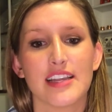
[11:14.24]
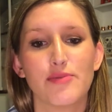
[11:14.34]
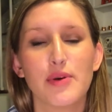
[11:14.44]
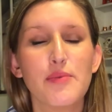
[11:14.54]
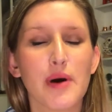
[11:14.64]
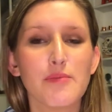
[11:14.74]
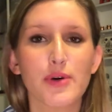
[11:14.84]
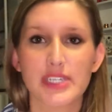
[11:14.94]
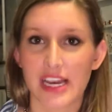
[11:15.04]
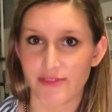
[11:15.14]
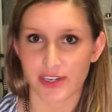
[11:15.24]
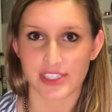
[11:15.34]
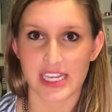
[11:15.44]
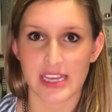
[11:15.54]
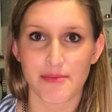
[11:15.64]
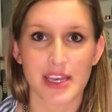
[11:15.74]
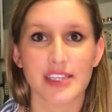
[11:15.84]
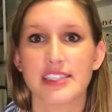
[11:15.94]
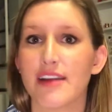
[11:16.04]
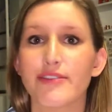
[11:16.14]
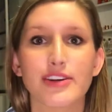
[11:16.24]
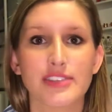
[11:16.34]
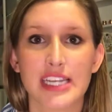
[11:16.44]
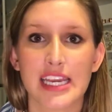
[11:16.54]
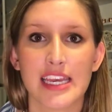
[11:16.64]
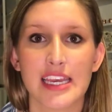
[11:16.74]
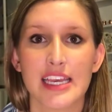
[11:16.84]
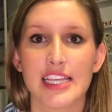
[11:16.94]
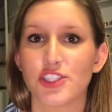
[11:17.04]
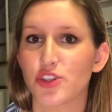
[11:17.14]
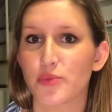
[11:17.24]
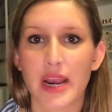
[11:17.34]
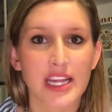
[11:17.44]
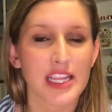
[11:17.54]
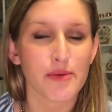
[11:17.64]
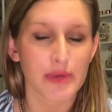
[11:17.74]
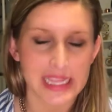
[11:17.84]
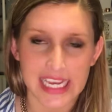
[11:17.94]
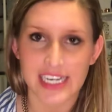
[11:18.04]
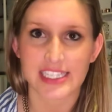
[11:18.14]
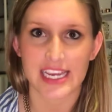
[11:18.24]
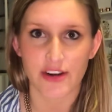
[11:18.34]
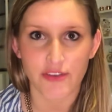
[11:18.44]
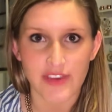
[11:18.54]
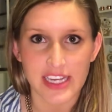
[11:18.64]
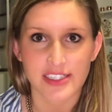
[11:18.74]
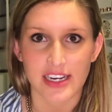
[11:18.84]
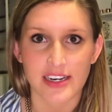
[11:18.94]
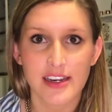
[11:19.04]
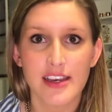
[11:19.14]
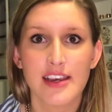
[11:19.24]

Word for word: if we want more diversity, because diversity is directly related to innovation,